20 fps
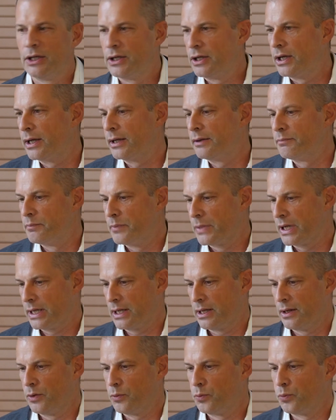
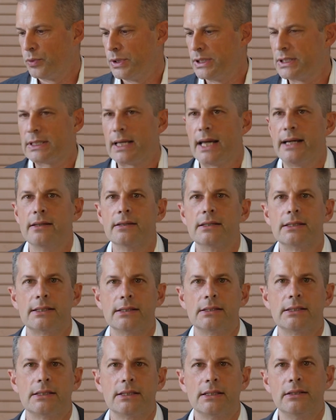we say
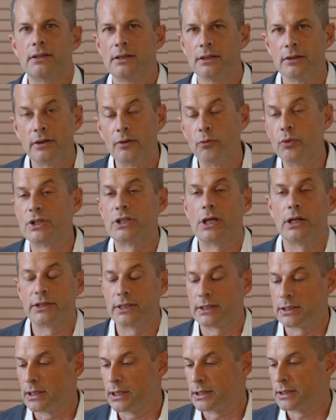the result
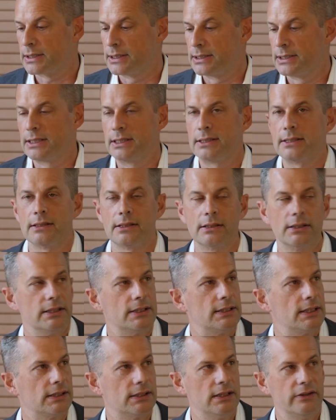is not statistically
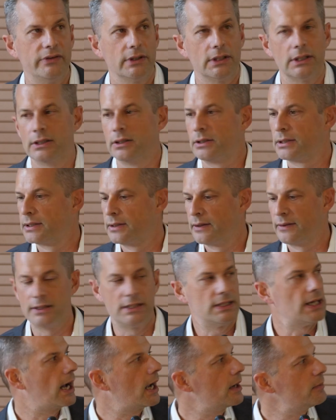significant. The
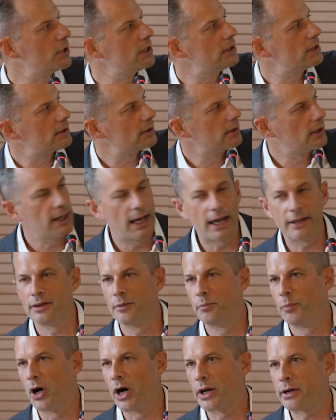diamond at
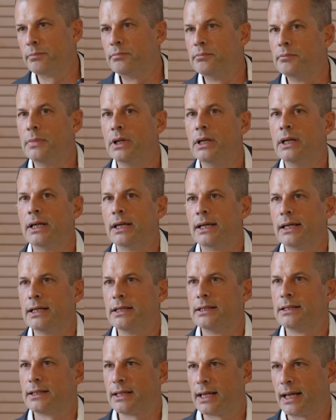the bottom
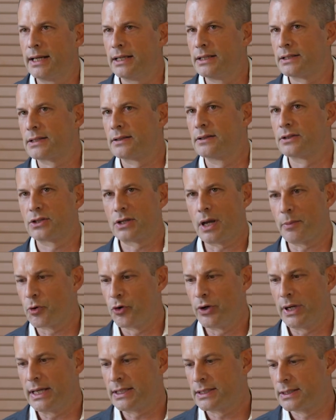indicates the
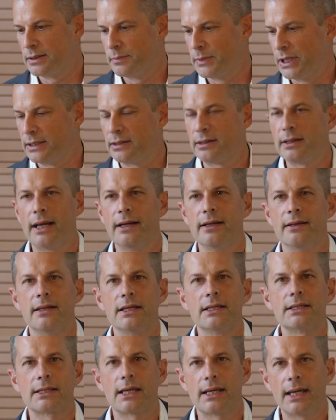summary estimate, and in
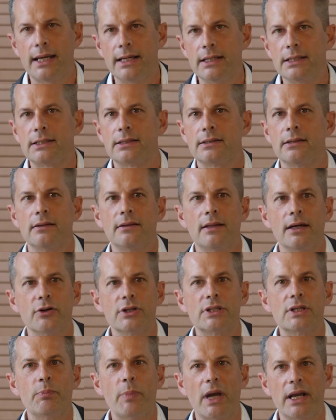this case, there
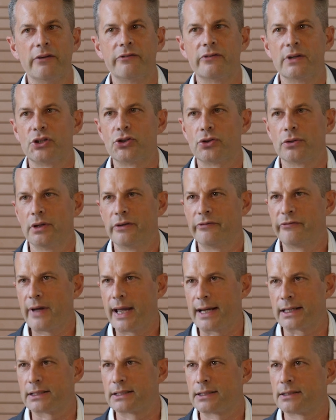is a beneficial
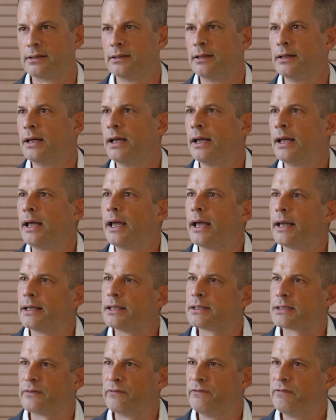effect. And
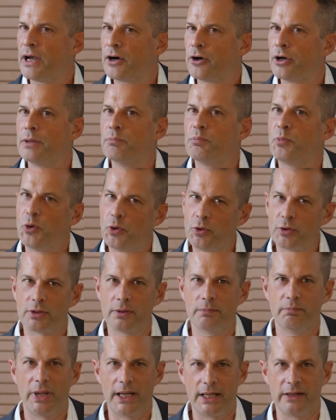it's a very
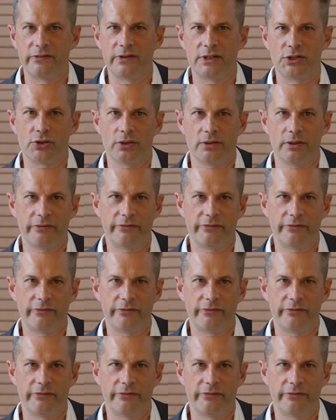important beneficial